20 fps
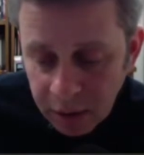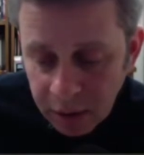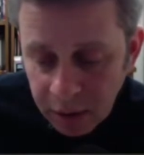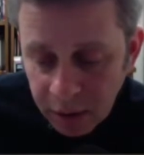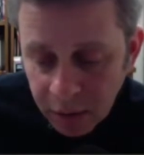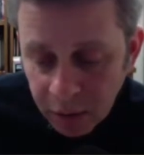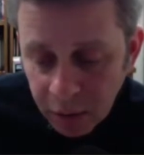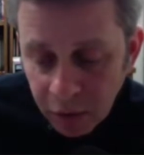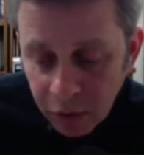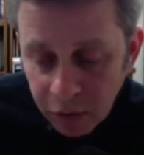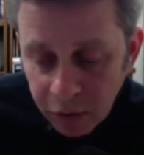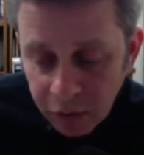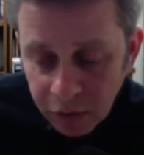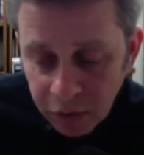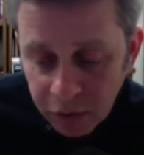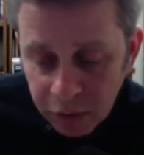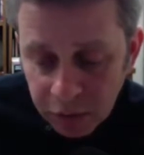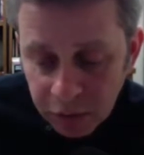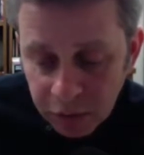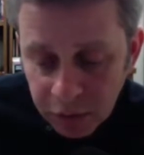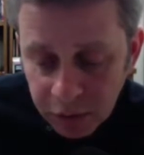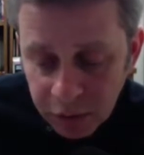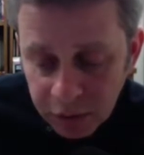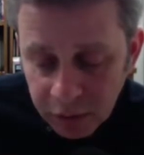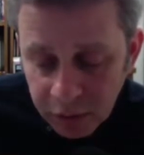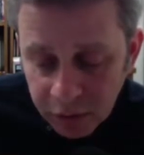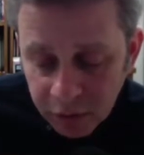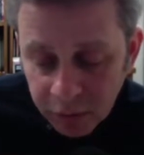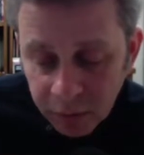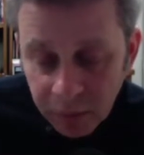and more full
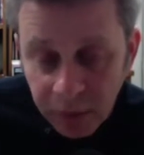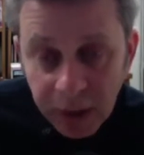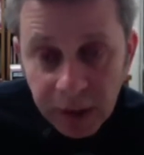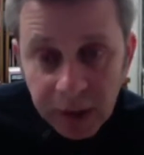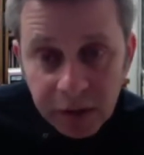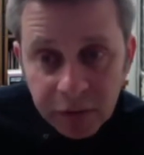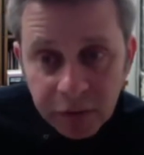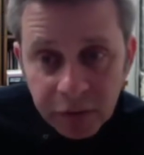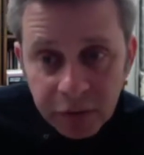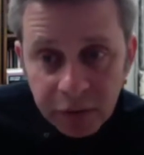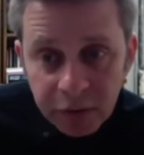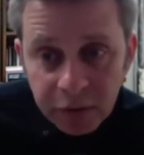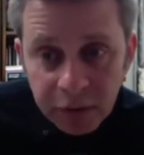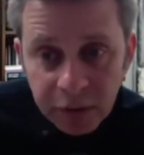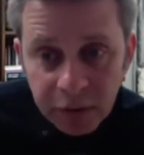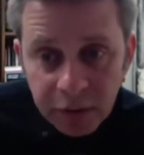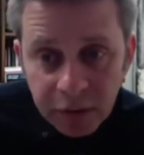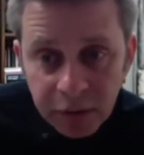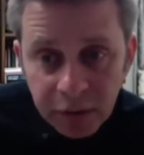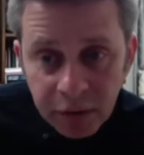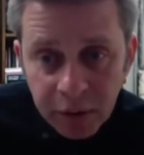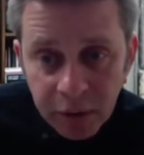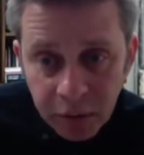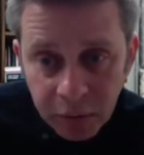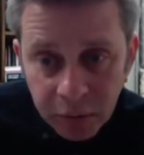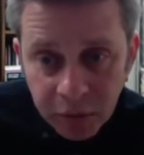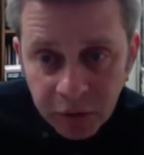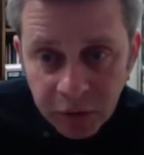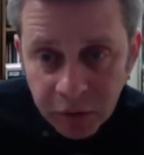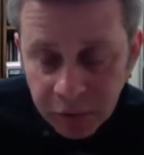of playful,
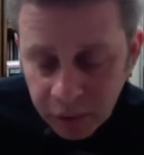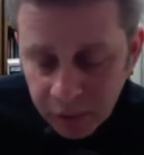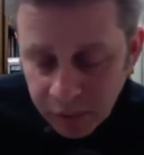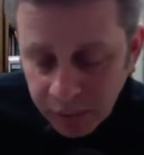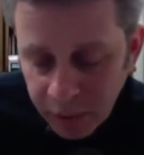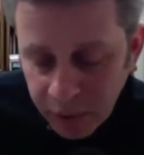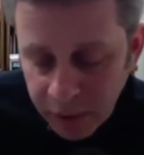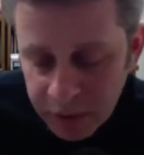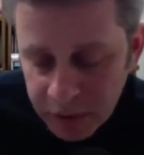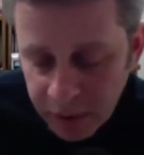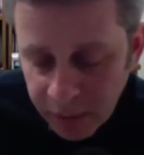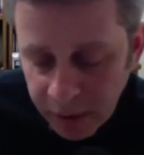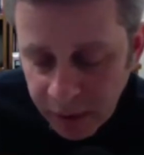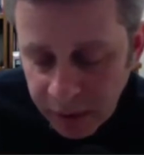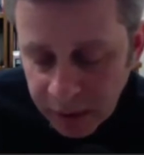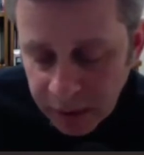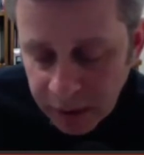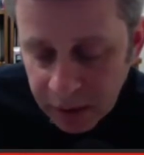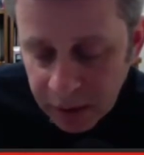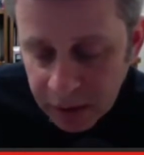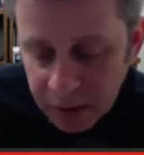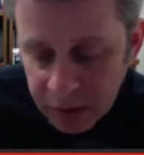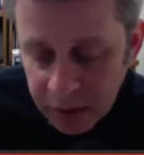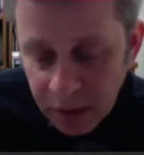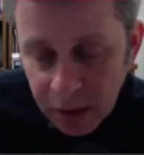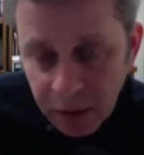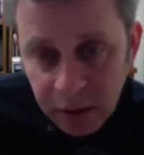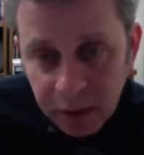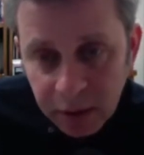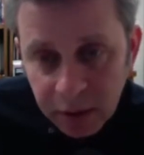hopeful possibilities
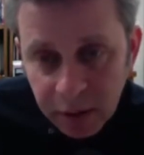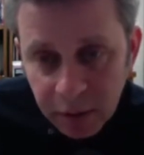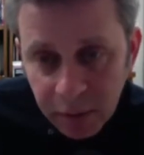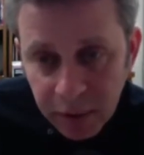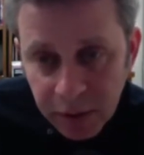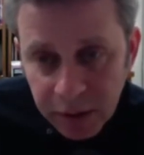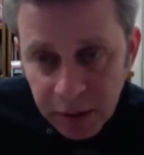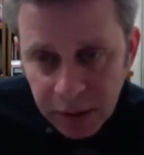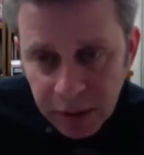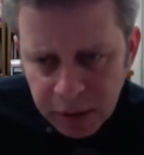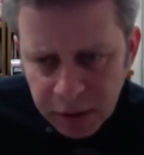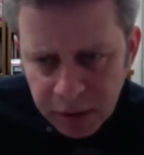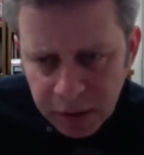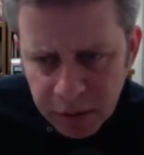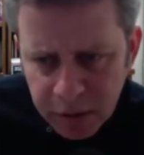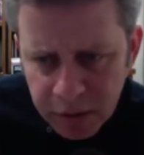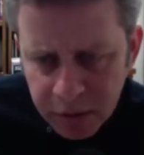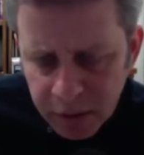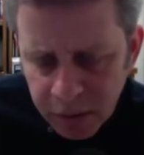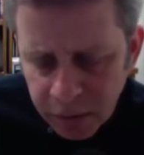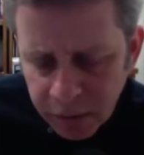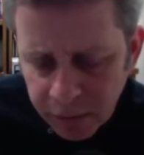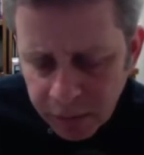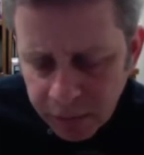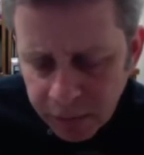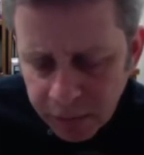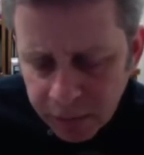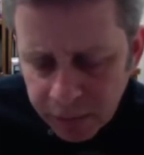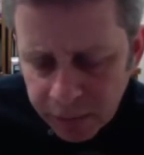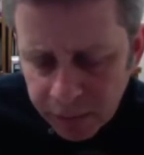than we tend to assume.